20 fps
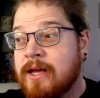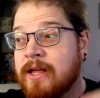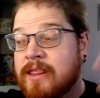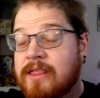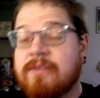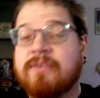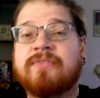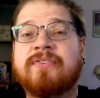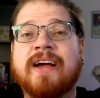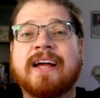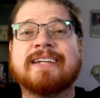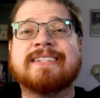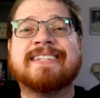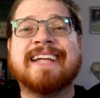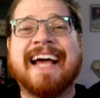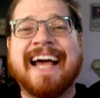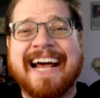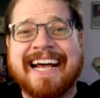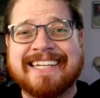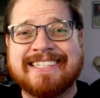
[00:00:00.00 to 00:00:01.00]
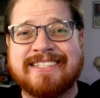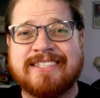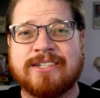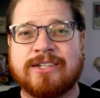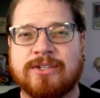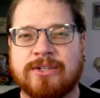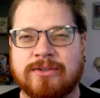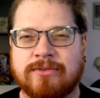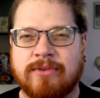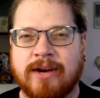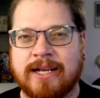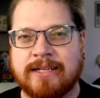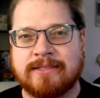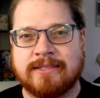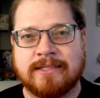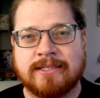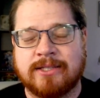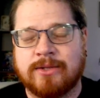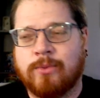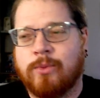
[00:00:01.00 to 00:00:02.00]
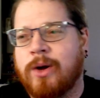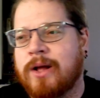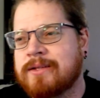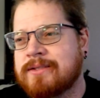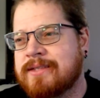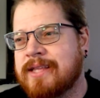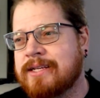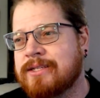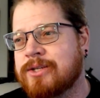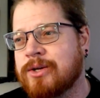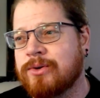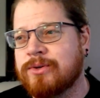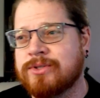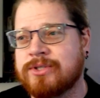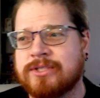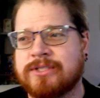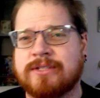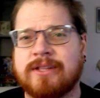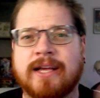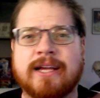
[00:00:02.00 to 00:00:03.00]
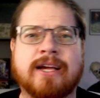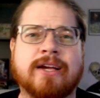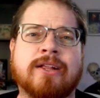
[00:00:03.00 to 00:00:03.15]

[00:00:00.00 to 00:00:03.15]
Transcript: the fantastical races, the ones that don't just look